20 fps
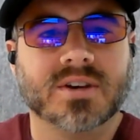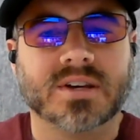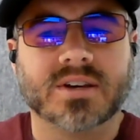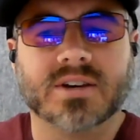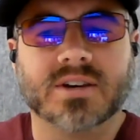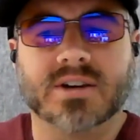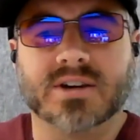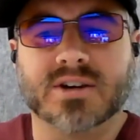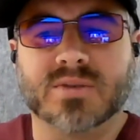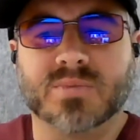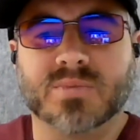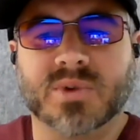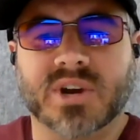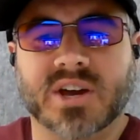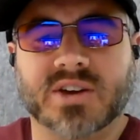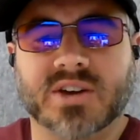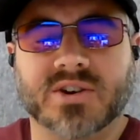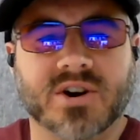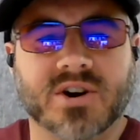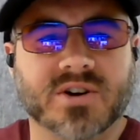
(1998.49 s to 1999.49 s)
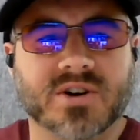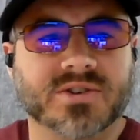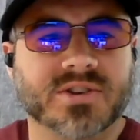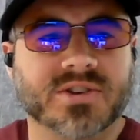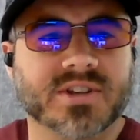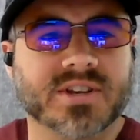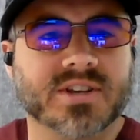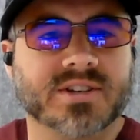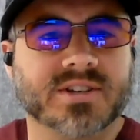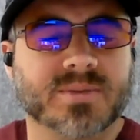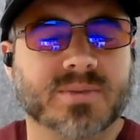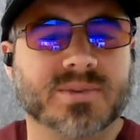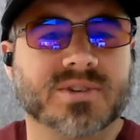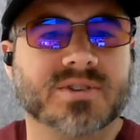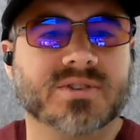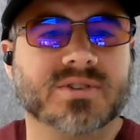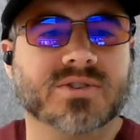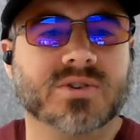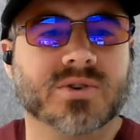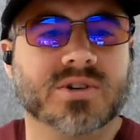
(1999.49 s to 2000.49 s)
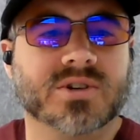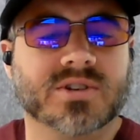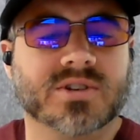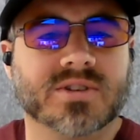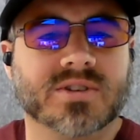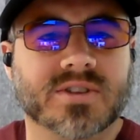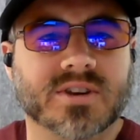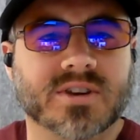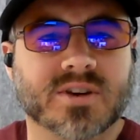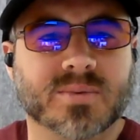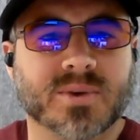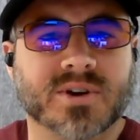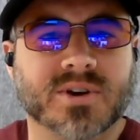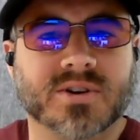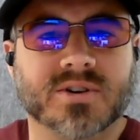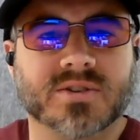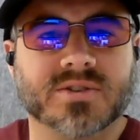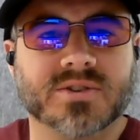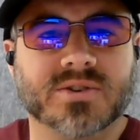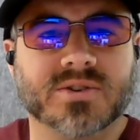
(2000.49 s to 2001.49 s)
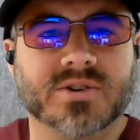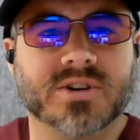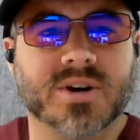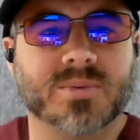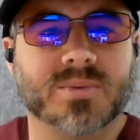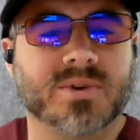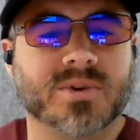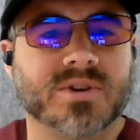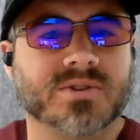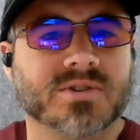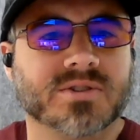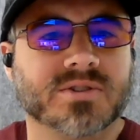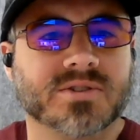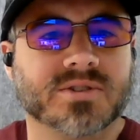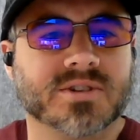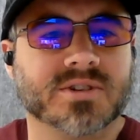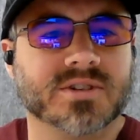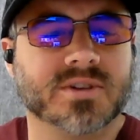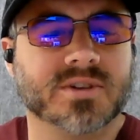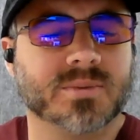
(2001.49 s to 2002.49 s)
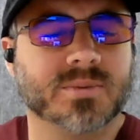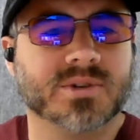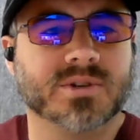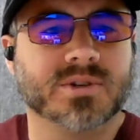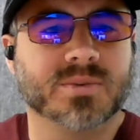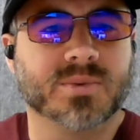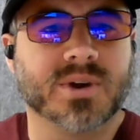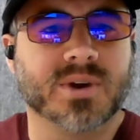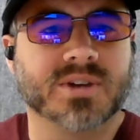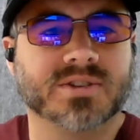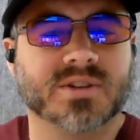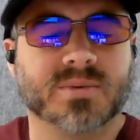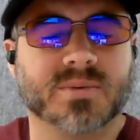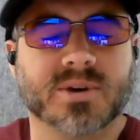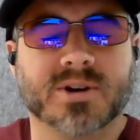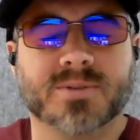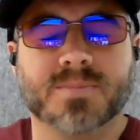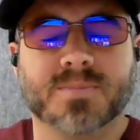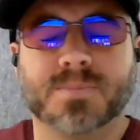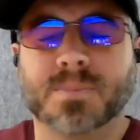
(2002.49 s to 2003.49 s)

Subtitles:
But I had honestly attempted to do it and think about all the unit operations and attempted to price them out.